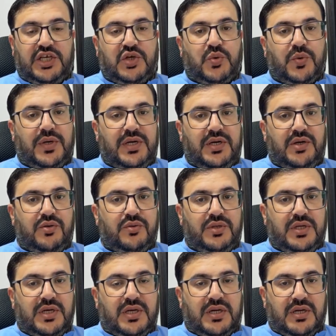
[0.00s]
equivalent to
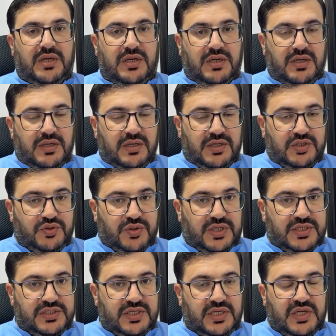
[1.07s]
their
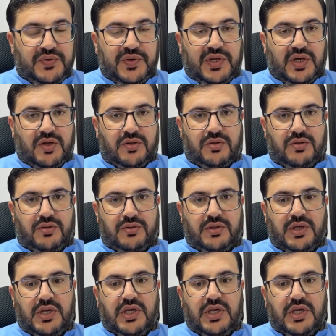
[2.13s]
education level or not.